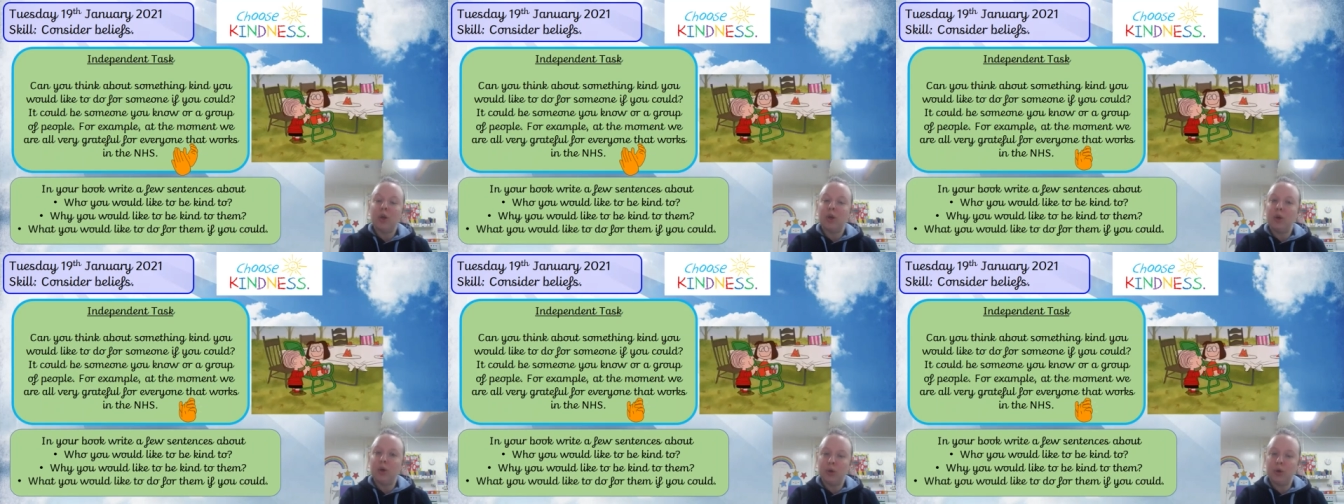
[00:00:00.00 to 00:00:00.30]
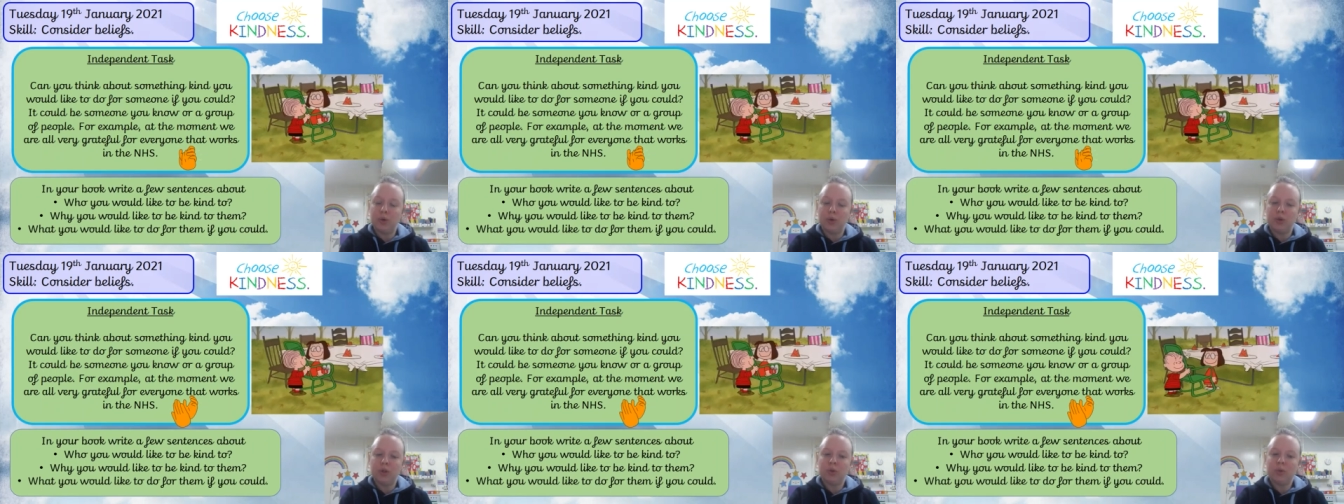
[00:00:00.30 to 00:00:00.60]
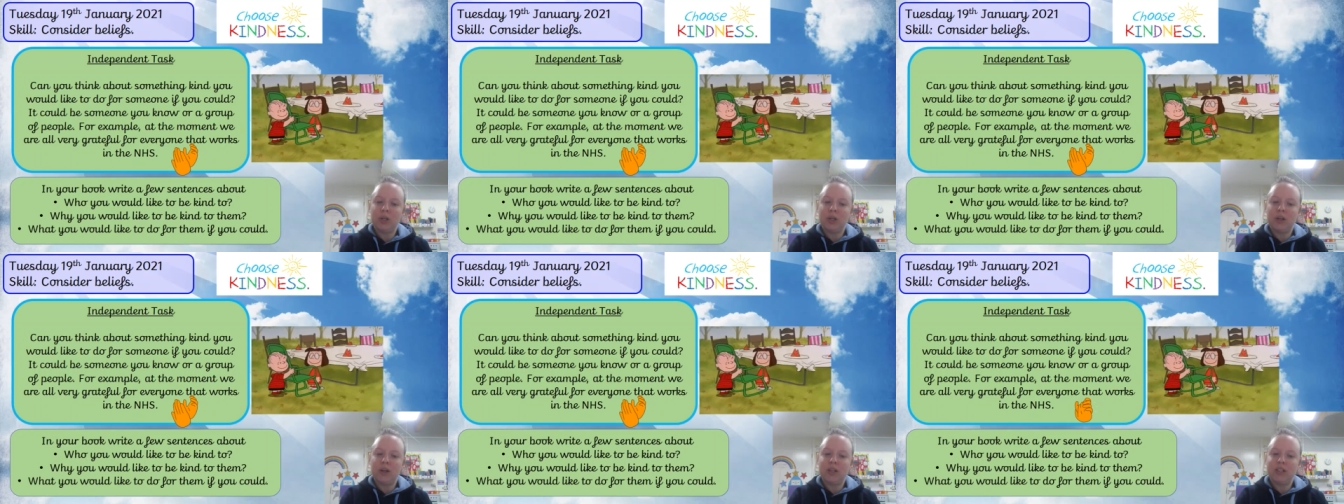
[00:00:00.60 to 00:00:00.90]
who you
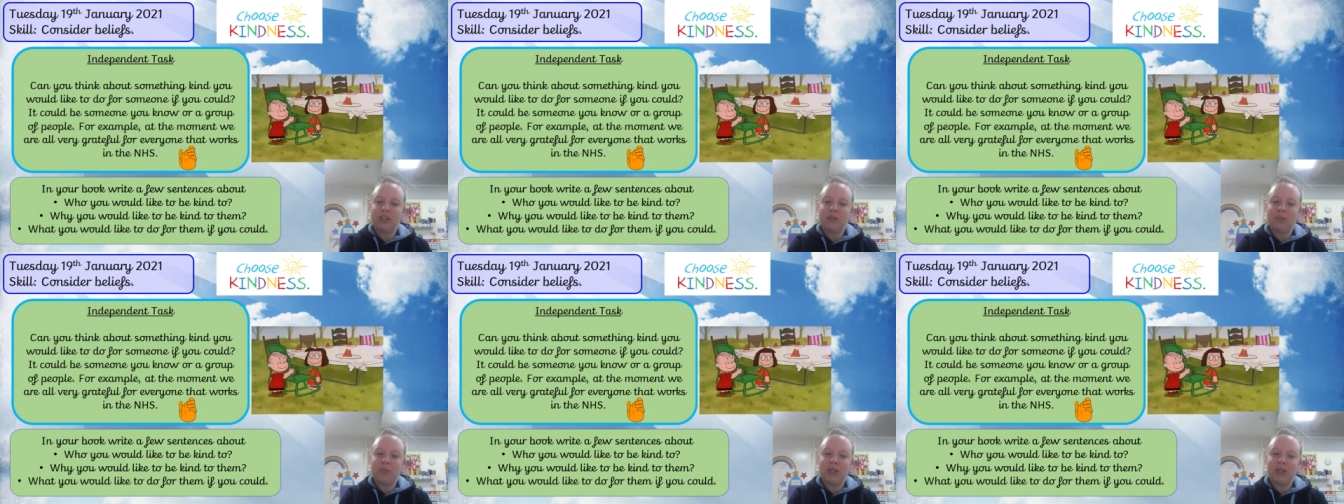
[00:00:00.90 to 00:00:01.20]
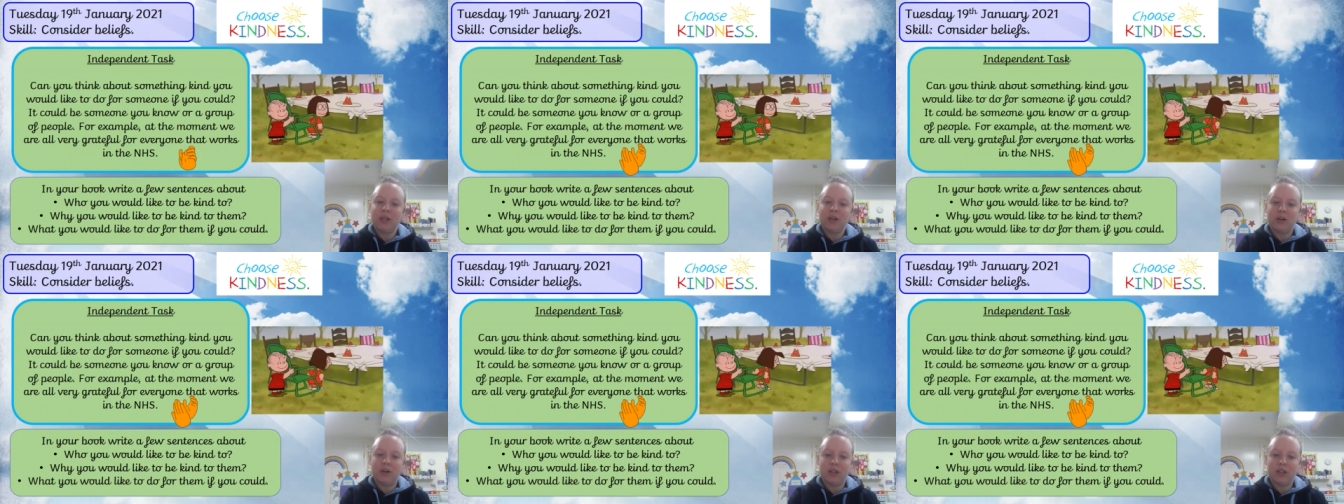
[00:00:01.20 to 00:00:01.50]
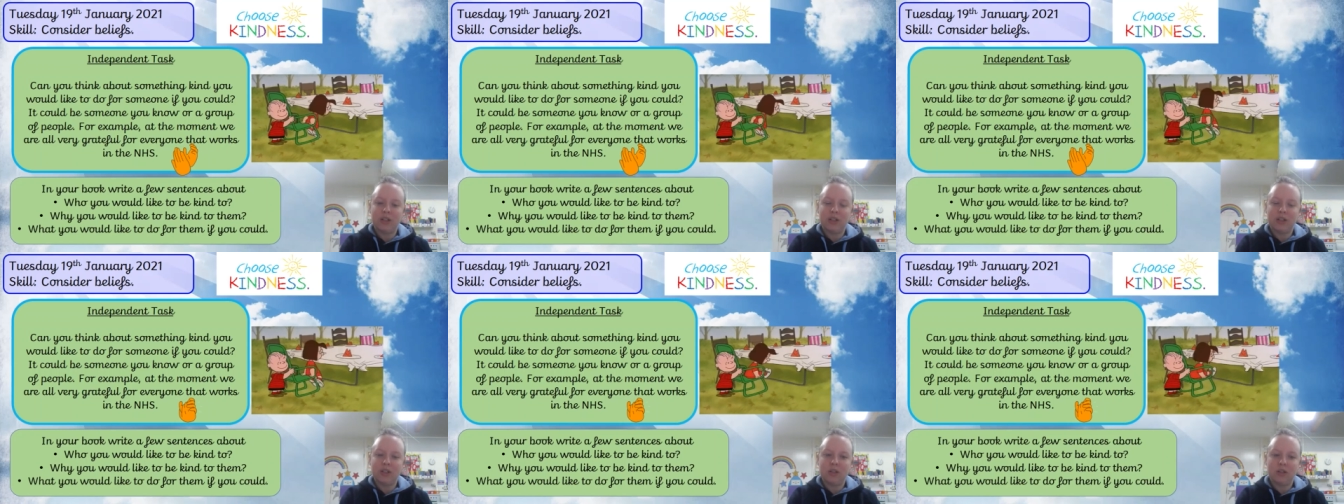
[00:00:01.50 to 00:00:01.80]
would like to be
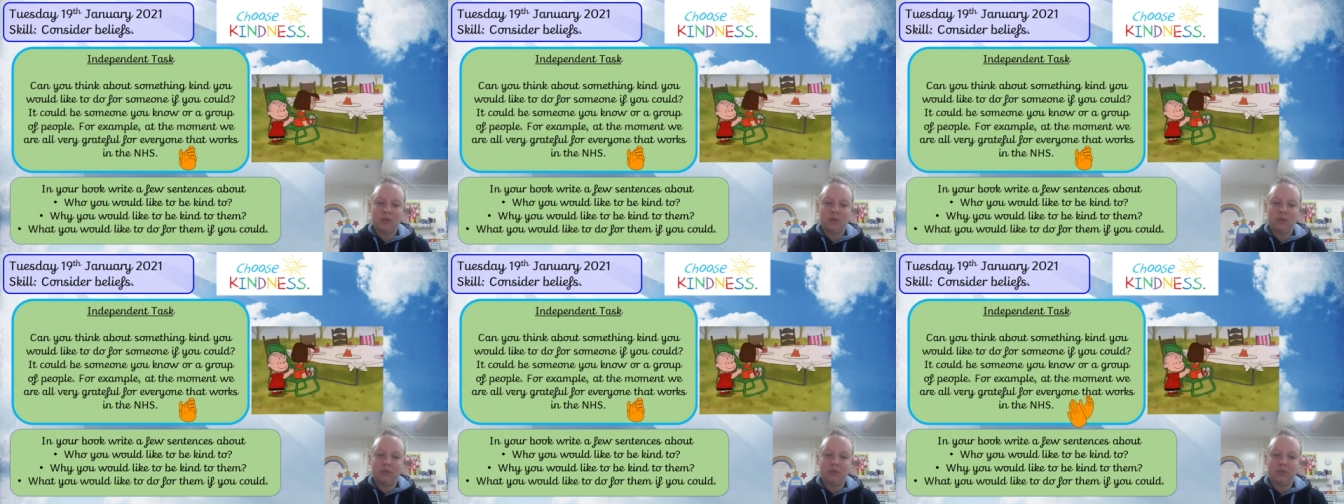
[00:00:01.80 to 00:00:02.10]
kind to,